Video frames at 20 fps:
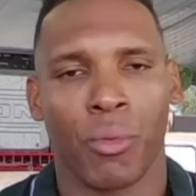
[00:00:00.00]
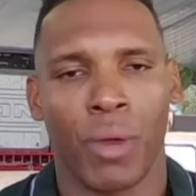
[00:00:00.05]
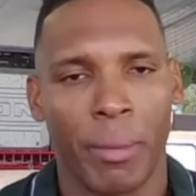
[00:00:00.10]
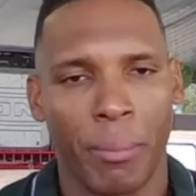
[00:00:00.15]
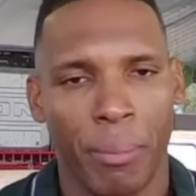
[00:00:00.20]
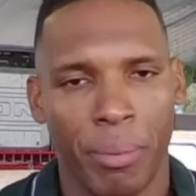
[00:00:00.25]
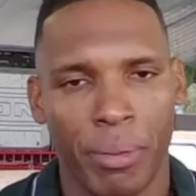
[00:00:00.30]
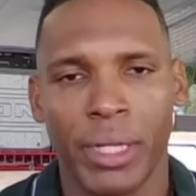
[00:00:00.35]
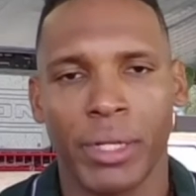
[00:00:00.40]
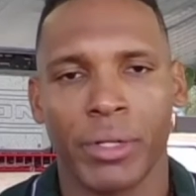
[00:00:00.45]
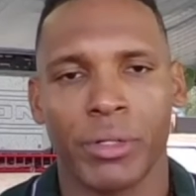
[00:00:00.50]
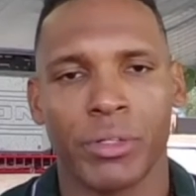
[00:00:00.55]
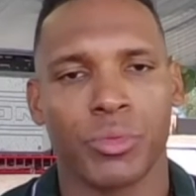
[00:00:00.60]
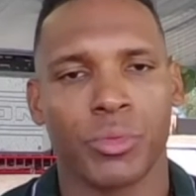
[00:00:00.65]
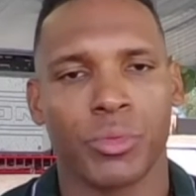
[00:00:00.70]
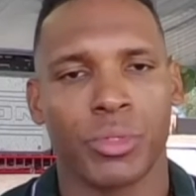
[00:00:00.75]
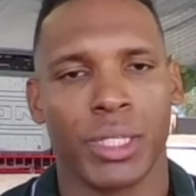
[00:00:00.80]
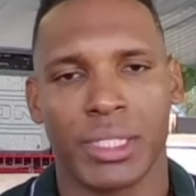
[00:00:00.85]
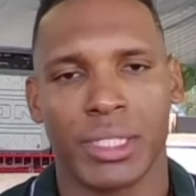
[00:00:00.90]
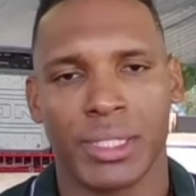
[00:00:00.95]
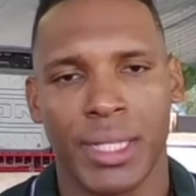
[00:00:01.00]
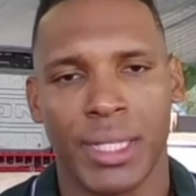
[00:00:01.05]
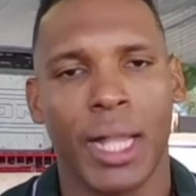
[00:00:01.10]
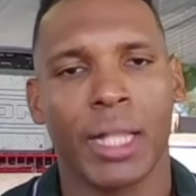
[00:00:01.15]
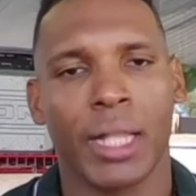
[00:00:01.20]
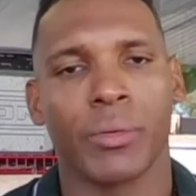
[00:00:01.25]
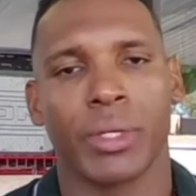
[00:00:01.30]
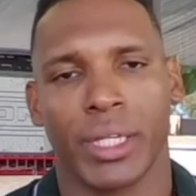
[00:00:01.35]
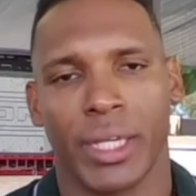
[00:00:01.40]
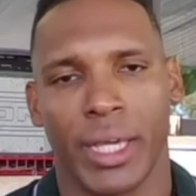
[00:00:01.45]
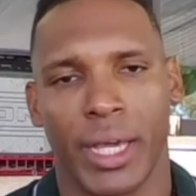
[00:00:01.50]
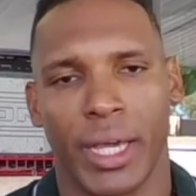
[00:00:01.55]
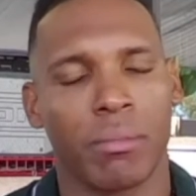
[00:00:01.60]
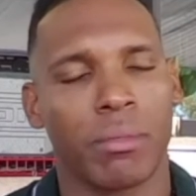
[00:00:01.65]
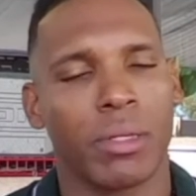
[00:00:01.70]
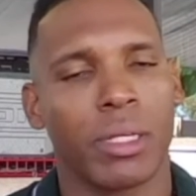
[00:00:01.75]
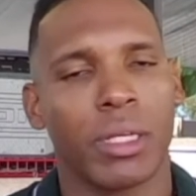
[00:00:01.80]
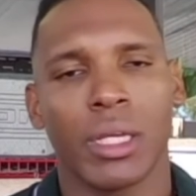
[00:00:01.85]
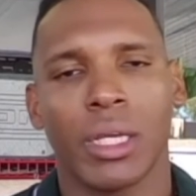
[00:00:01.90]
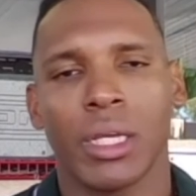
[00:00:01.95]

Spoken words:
the right players with that salary cap.